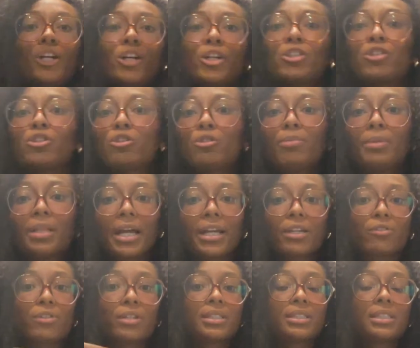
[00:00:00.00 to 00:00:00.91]
2
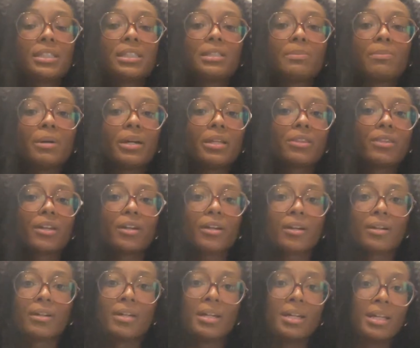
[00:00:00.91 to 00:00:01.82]
black dresses, but
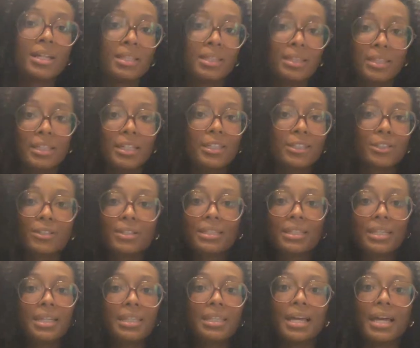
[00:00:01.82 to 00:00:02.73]
they're
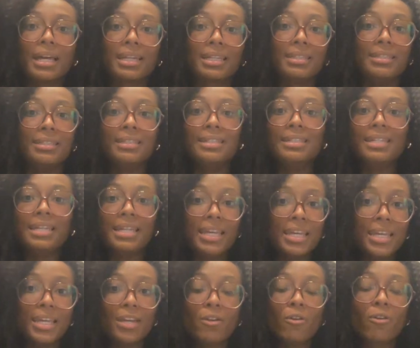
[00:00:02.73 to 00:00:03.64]
literally like
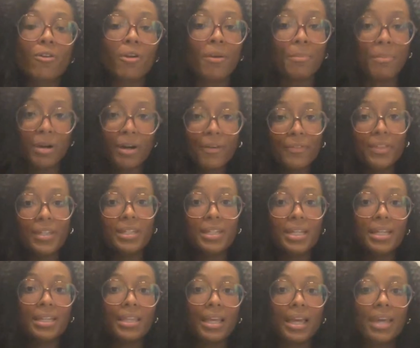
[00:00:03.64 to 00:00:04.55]
knee or above the
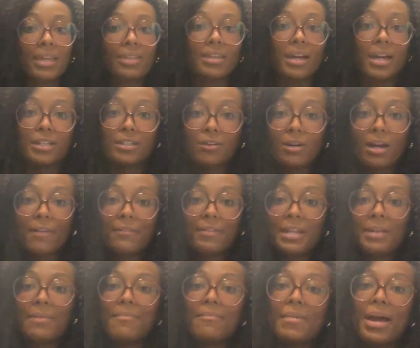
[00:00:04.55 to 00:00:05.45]
knee length. I don't have
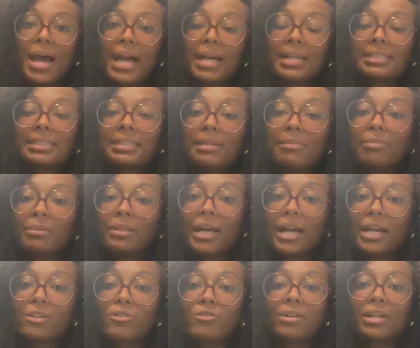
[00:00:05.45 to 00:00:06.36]
any maxi
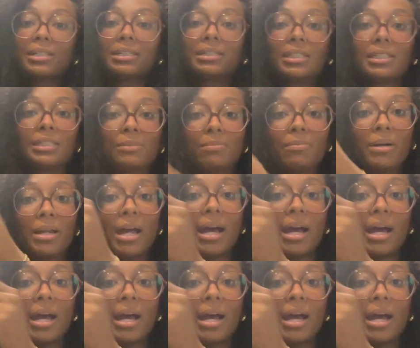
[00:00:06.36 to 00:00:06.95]
black dresses, but